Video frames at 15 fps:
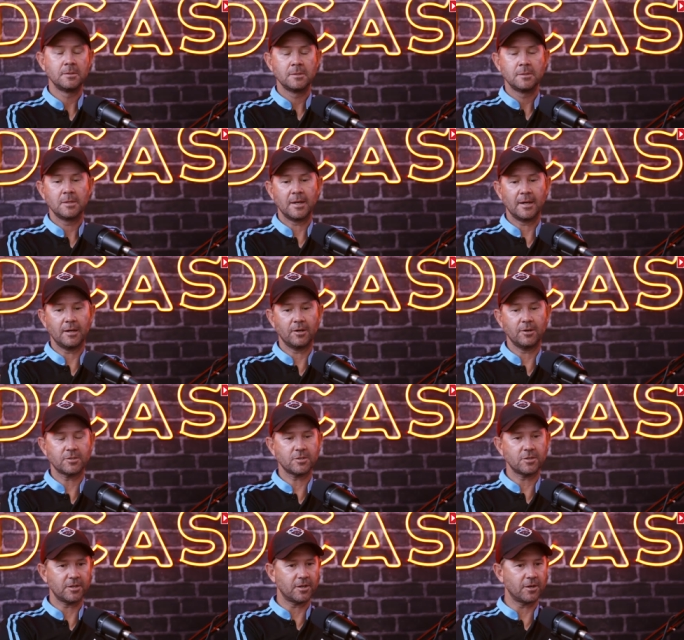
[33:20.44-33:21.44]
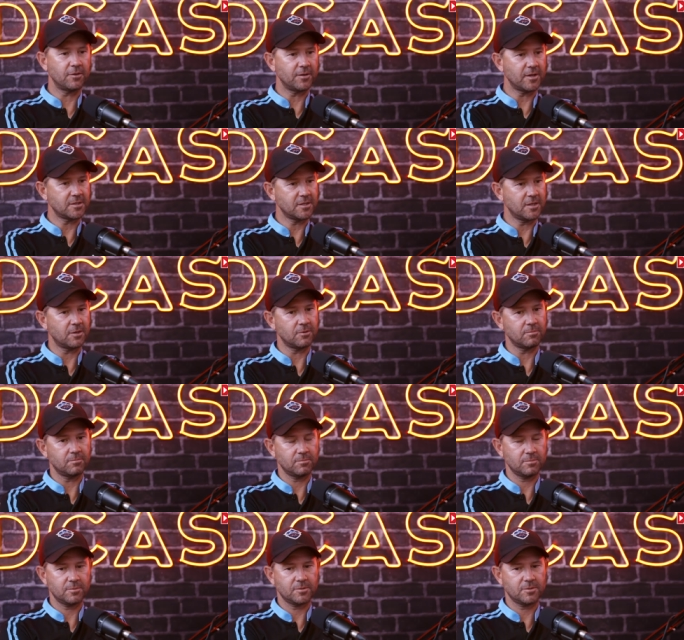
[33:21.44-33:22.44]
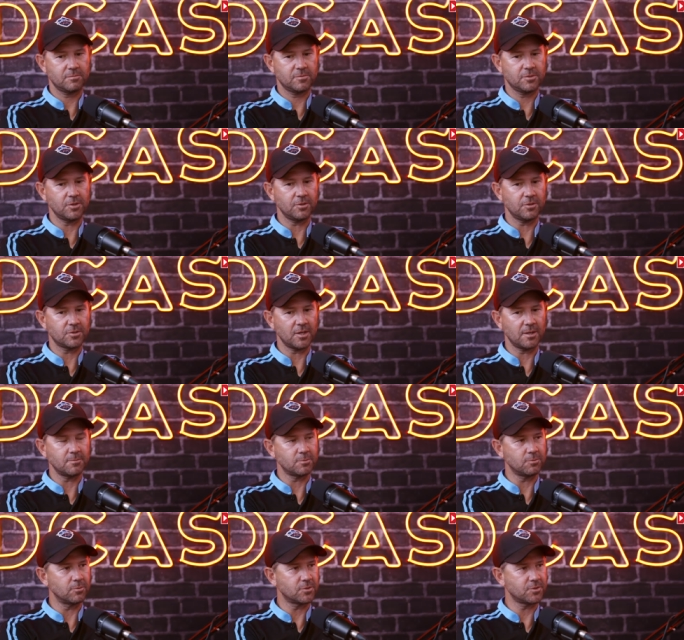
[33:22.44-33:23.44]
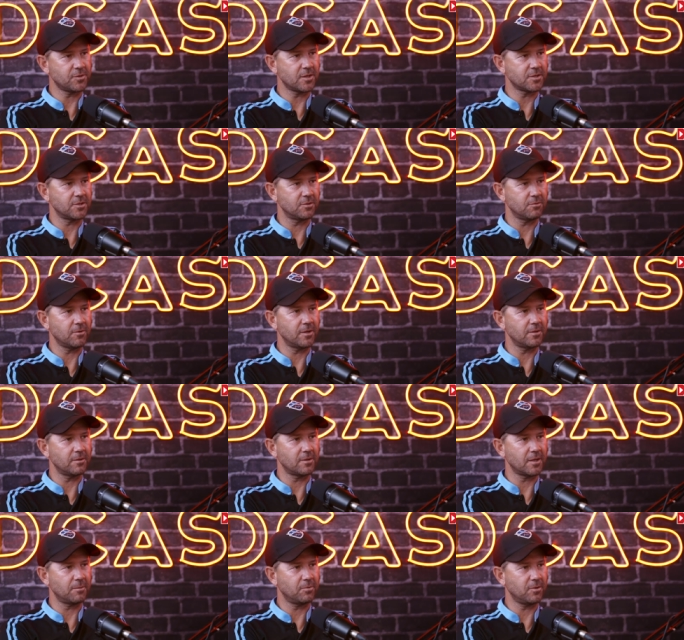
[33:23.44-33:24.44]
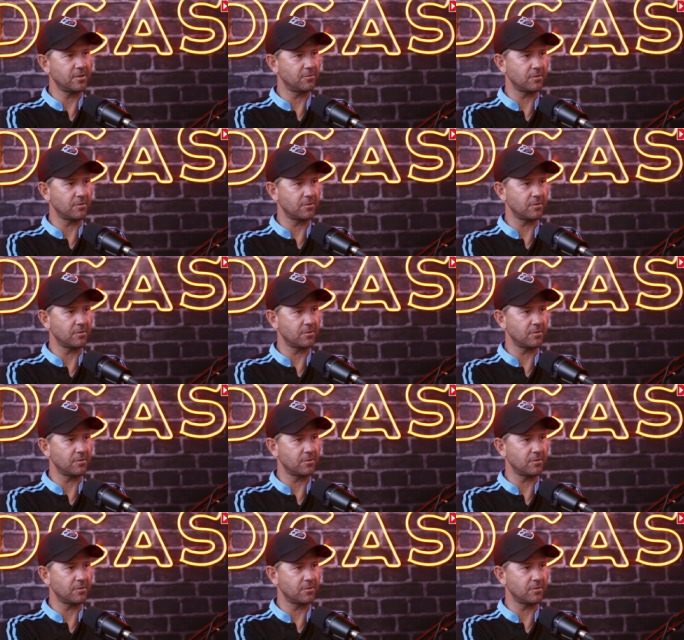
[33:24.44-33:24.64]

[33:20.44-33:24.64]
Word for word: Uh, and I certainly know that that's how certain teams will structure the way that they play.